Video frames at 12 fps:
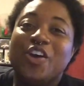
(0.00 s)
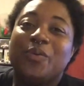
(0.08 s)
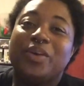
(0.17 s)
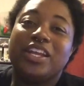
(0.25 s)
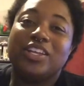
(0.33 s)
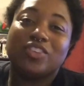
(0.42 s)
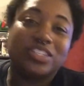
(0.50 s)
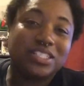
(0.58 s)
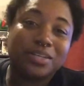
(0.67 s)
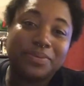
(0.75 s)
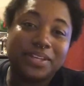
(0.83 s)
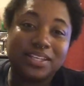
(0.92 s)
What are your thoughts and
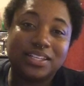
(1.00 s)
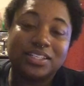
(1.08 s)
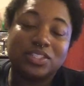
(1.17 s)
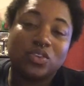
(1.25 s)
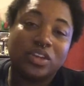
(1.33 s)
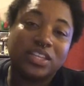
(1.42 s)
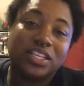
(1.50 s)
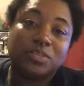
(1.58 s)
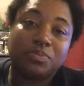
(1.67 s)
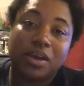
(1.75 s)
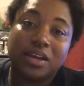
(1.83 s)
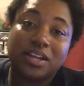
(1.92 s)
opinions on this
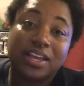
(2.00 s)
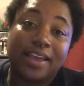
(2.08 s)
product?